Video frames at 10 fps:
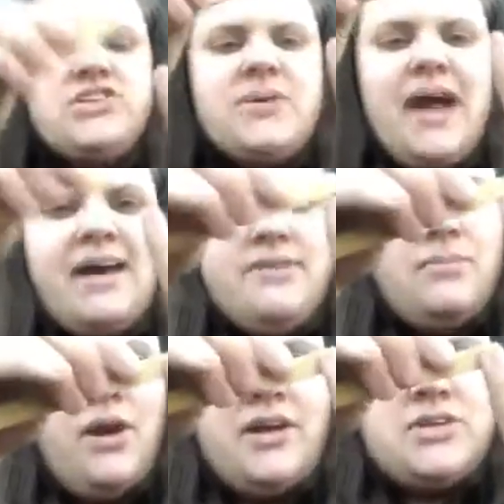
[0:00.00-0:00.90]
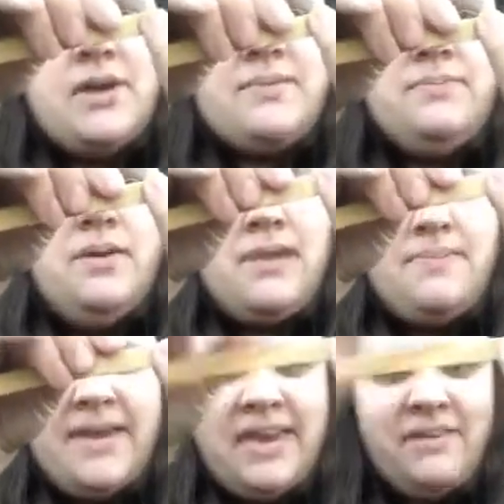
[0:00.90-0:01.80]
you have your mark, so I'm going to put my
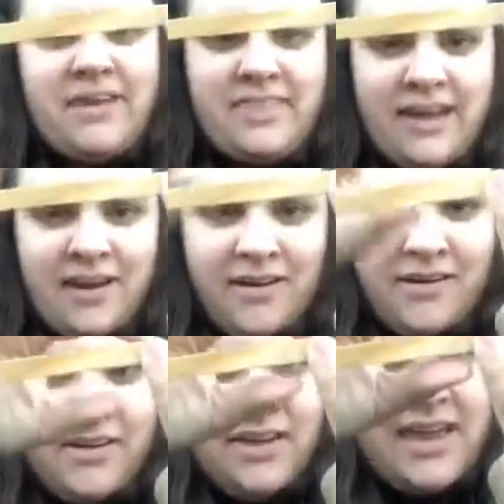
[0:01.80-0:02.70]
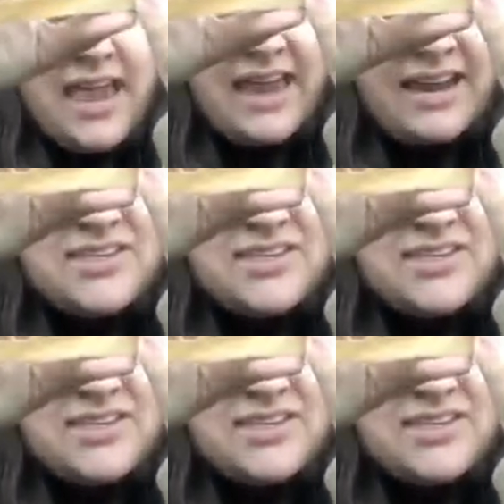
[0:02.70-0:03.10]
pinky right there, and I